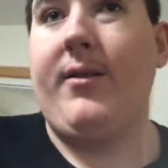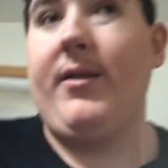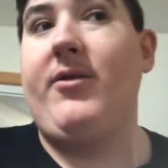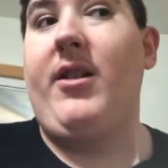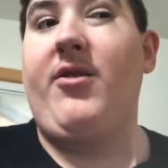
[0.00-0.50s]

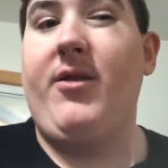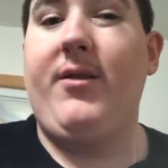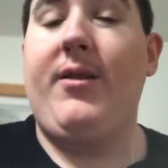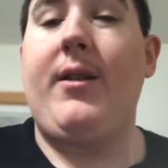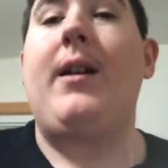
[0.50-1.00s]

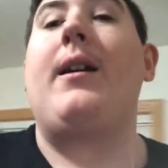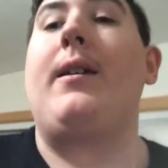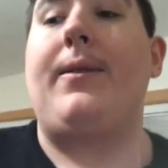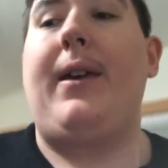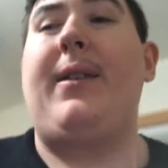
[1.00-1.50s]
suggestions.
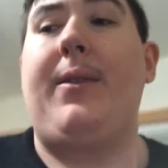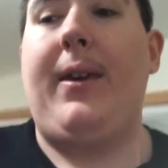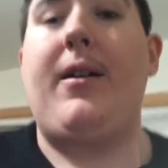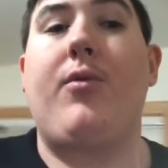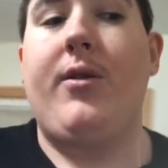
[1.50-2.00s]

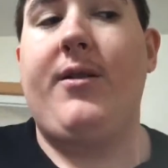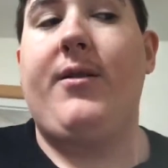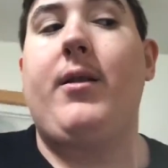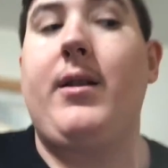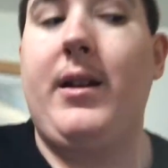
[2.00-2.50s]
That
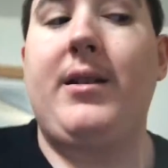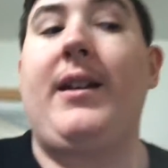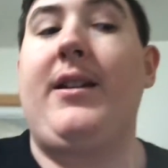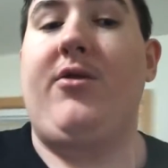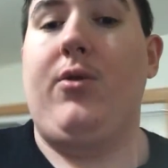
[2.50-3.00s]
was
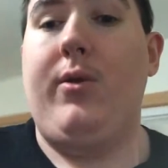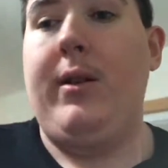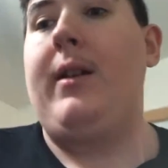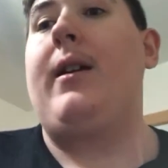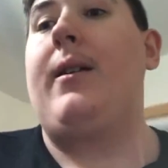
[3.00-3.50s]
intentional.
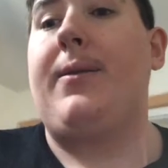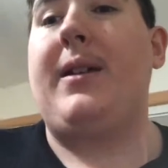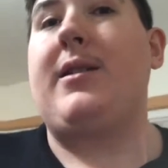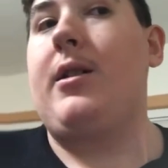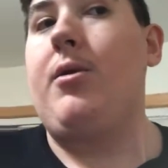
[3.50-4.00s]

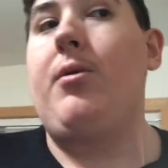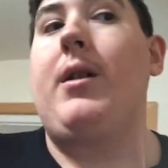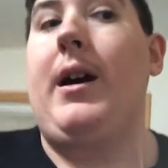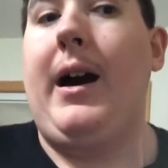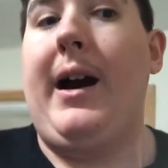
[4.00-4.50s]
Thank you.
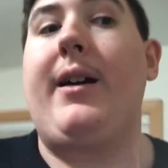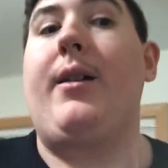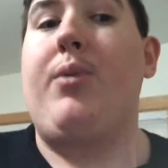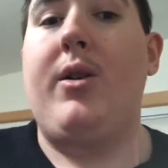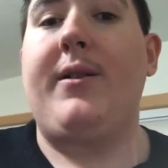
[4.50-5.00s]
I
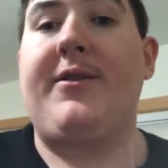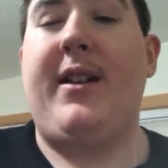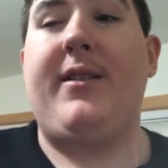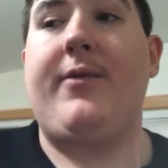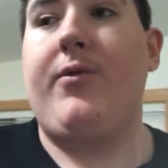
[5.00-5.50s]

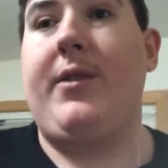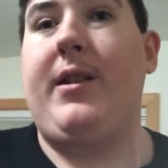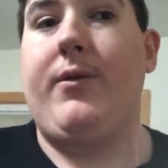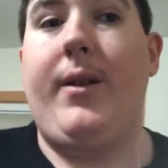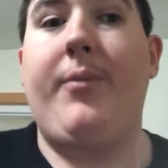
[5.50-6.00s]
apologize for
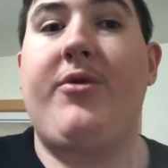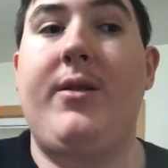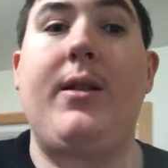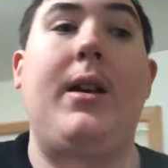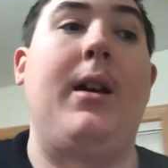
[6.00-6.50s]
the
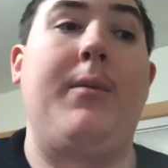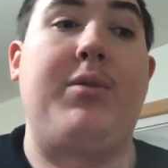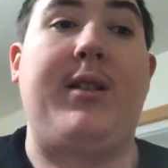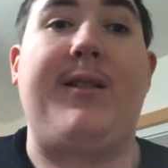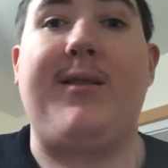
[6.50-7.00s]
interruption.
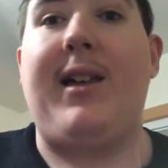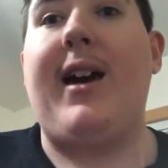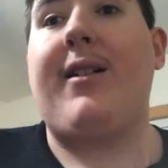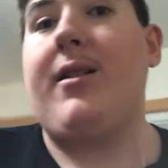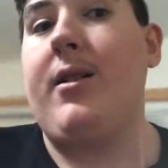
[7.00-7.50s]
Please
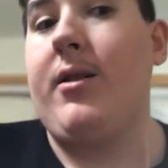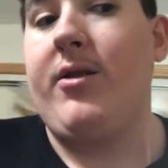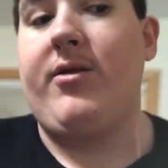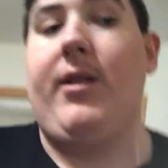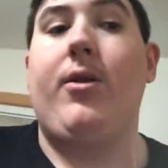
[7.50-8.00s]
like,
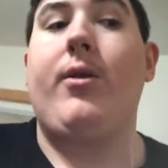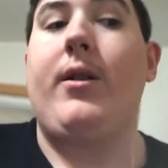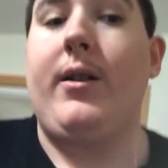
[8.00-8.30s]
share,